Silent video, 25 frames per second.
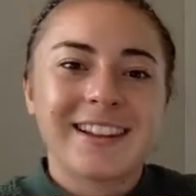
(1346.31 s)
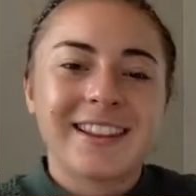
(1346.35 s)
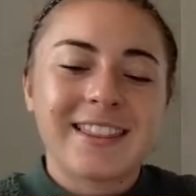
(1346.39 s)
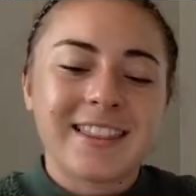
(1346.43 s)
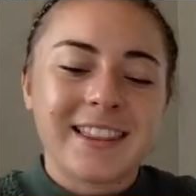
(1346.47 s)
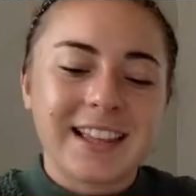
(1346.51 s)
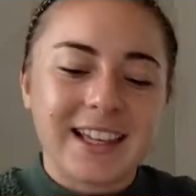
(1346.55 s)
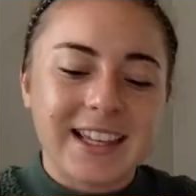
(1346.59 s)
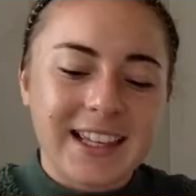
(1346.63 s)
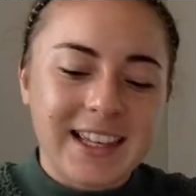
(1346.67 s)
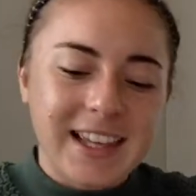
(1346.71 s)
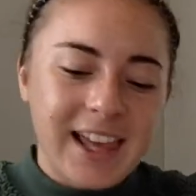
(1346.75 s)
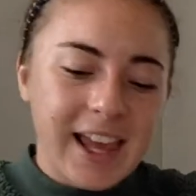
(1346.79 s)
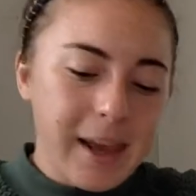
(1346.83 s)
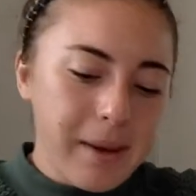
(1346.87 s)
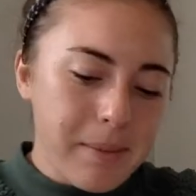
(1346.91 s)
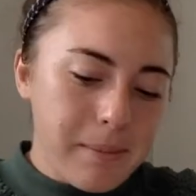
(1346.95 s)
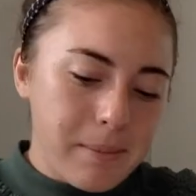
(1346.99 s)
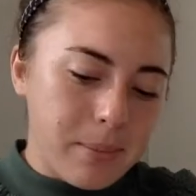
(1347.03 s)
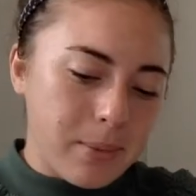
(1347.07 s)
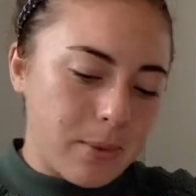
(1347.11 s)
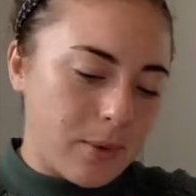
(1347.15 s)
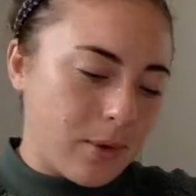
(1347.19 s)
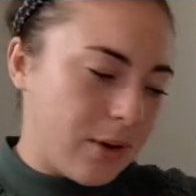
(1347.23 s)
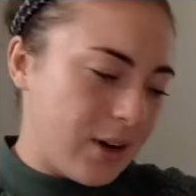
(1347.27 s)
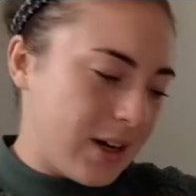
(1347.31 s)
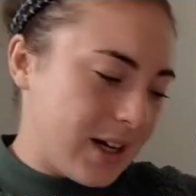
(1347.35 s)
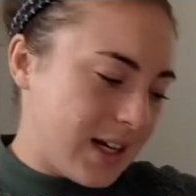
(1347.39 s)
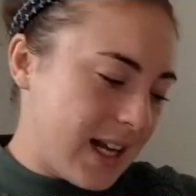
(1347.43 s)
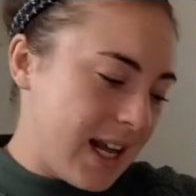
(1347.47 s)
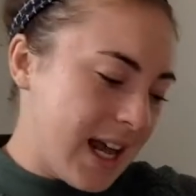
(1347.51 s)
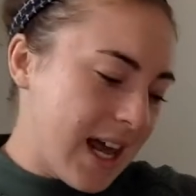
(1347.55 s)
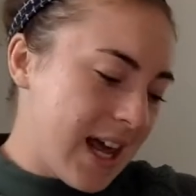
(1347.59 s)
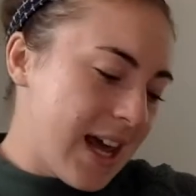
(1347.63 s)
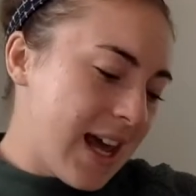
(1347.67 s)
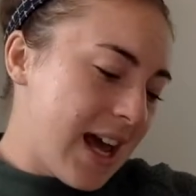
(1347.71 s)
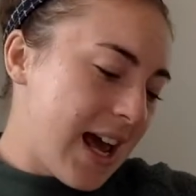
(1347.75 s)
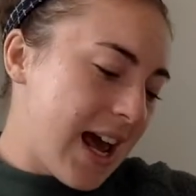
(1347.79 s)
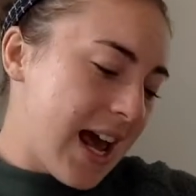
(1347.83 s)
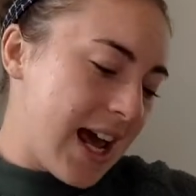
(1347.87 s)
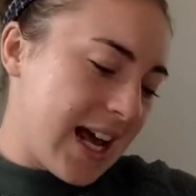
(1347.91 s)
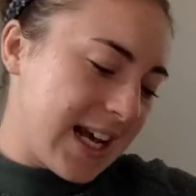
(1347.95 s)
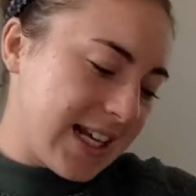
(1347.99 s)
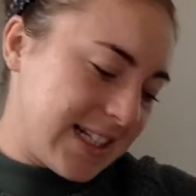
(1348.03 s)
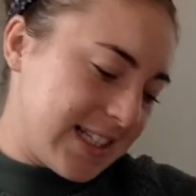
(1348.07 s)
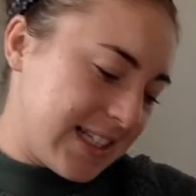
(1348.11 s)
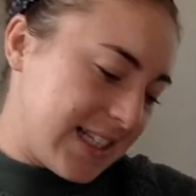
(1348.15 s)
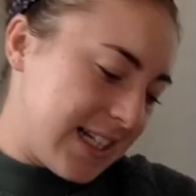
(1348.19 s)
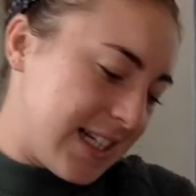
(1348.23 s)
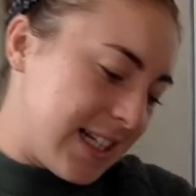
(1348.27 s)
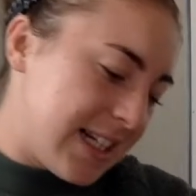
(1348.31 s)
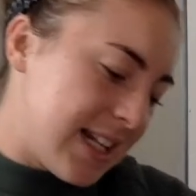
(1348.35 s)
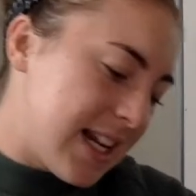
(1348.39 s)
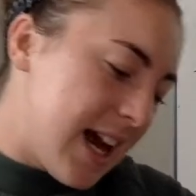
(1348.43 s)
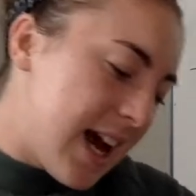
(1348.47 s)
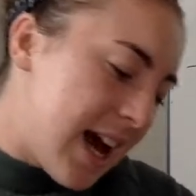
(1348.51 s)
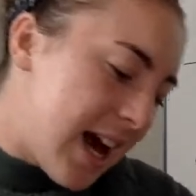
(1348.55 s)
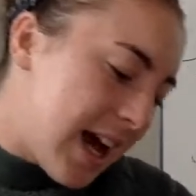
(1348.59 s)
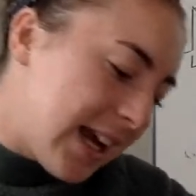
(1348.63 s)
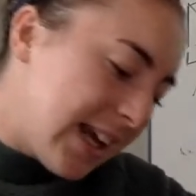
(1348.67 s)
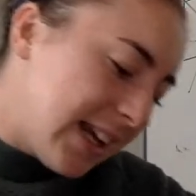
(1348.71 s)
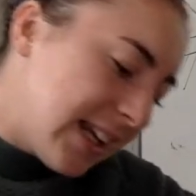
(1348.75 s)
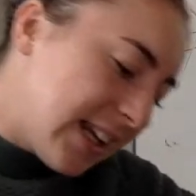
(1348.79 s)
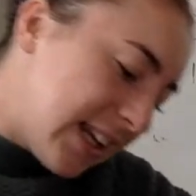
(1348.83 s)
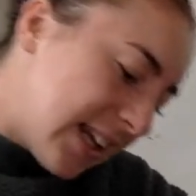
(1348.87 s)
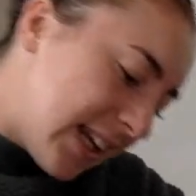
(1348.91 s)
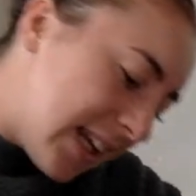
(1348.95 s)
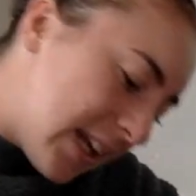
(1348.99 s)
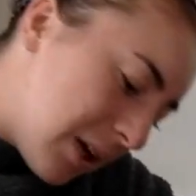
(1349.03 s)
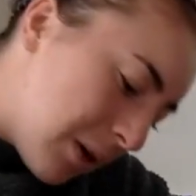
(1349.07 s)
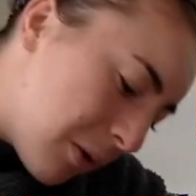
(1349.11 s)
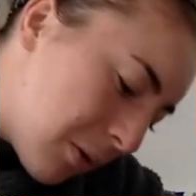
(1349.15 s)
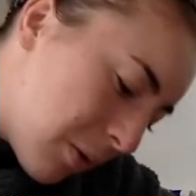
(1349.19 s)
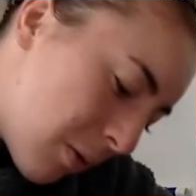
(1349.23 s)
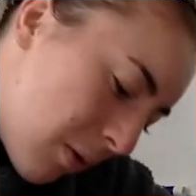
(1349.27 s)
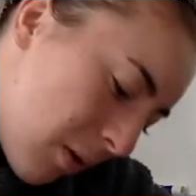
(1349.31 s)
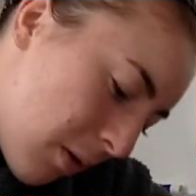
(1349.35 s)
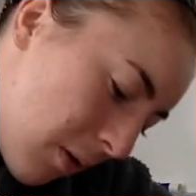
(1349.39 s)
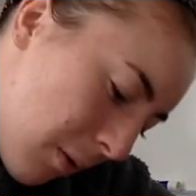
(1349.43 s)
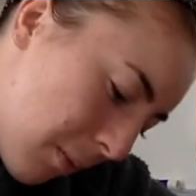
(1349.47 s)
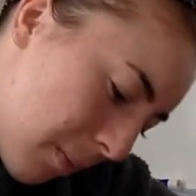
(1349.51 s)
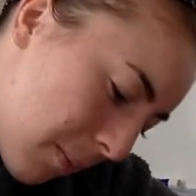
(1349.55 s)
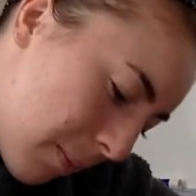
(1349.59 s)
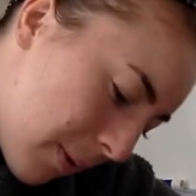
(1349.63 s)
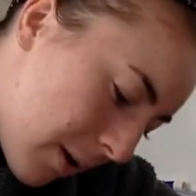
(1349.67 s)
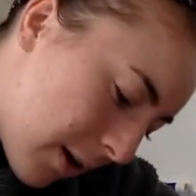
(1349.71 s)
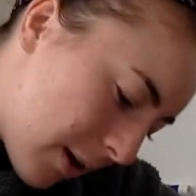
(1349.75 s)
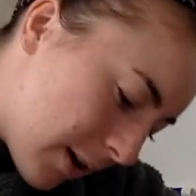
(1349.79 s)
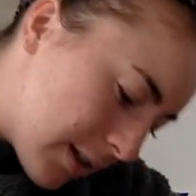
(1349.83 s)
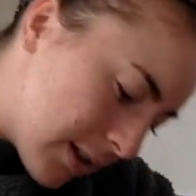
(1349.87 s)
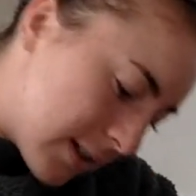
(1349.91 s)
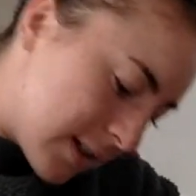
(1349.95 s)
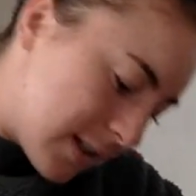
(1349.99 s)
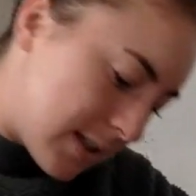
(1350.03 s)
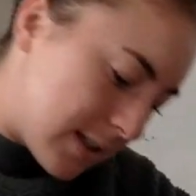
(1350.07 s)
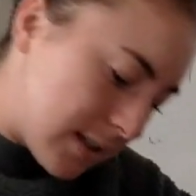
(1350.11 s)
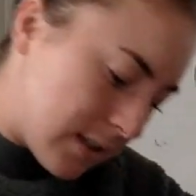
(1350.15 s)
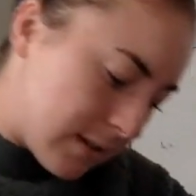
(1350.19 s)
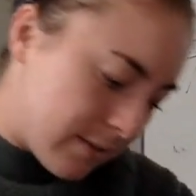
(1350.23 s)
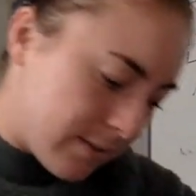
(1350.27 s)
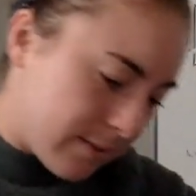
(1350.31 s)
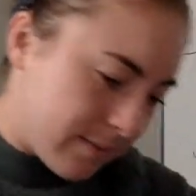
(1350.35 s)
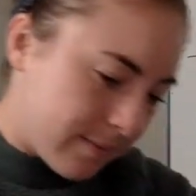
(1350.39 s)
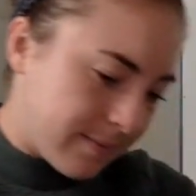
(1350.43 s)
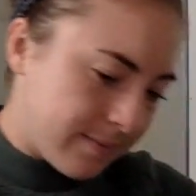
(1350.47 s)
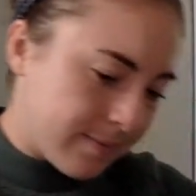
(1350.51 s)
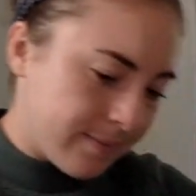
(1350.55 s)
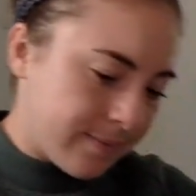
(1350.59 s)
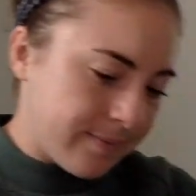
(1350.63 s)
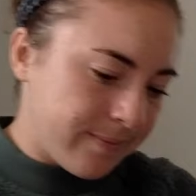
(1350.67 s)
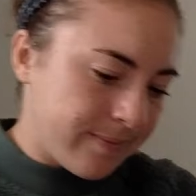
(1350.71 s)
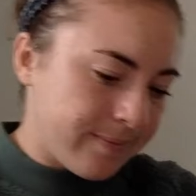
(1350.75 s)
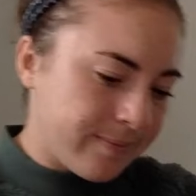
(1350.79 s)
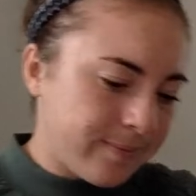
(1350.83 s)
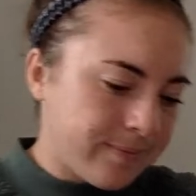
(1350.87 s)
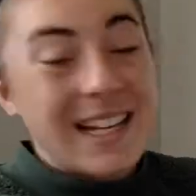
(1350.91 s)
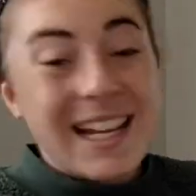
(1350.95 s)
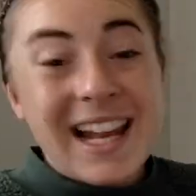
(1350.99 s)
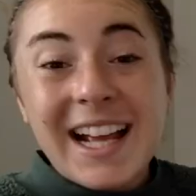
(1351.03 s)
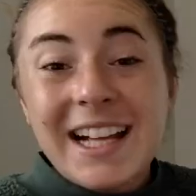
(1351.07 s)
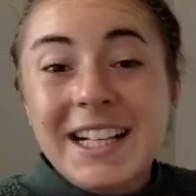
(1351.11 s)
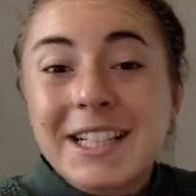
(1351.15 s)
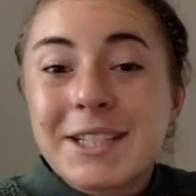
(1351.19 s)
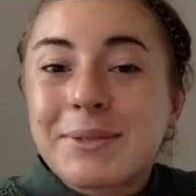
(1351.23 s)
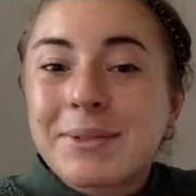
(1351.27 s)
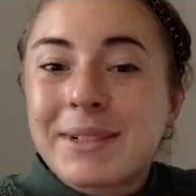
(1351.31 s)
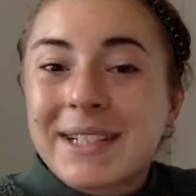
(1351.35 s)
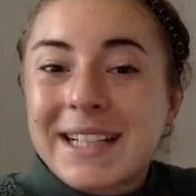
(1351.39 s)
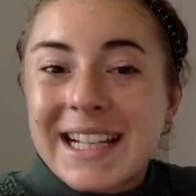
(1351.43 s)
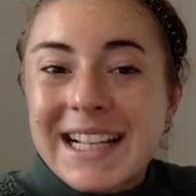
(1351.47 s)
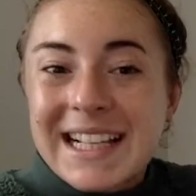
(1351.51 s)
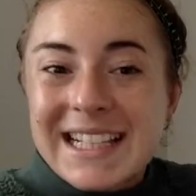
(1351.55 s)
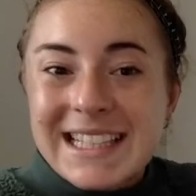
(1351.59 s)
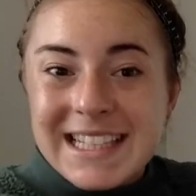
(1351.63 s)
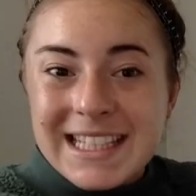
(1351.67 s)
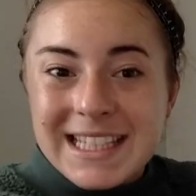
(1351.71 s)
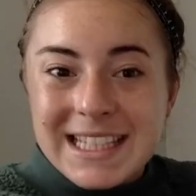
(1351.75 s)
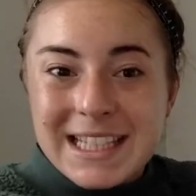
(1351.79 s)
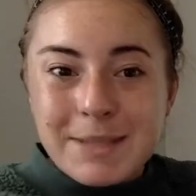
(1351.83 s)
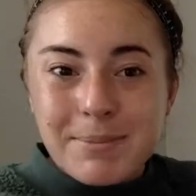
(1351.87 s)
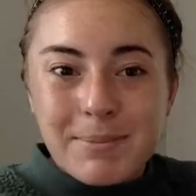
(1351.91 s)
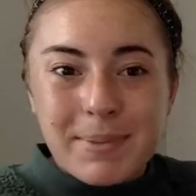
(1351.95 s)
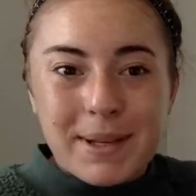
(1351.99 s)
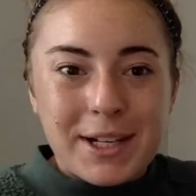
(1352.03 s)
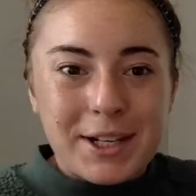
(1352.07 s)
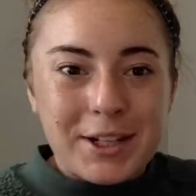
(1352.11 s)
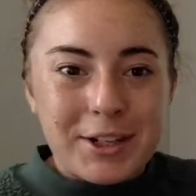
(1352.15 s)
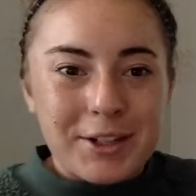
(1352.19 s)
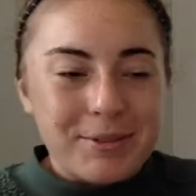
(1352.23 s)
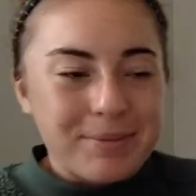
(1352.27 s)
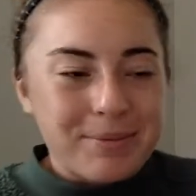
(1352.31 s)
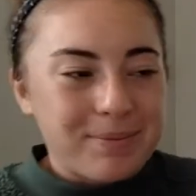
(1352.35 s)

The game board has 9 equal parts. The next one is a spinner.